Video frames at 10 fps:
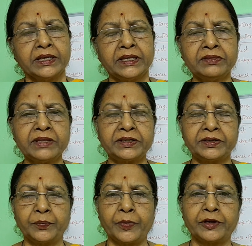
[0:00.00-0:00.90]
In
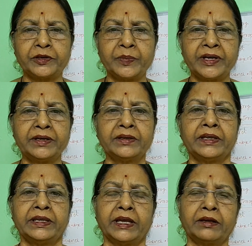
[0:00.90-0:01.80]
that department,
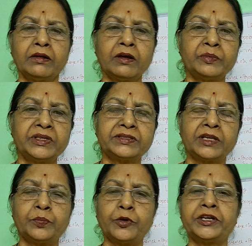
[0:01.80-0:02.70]
economics
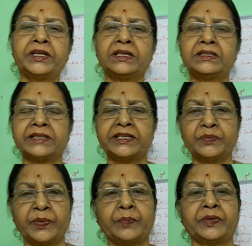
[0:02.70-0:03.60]
and political science
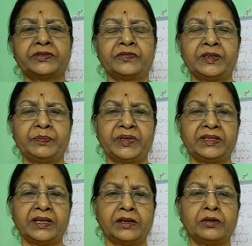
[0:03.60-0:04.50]
papers will be
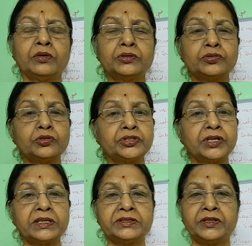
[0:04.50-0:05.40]
there. No
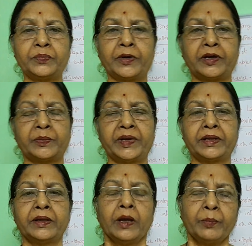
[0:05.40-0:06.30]
sociology department,
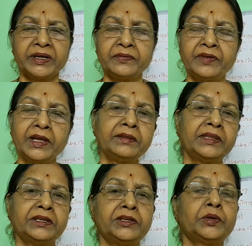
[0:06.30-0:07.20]
but where
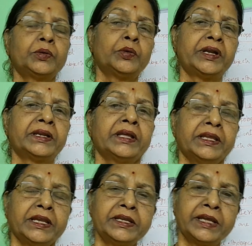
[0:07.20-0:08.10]
they included
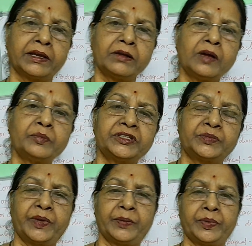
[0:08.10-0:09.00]
in economics
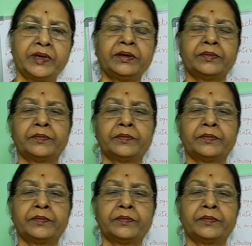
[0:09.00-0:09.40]
paper,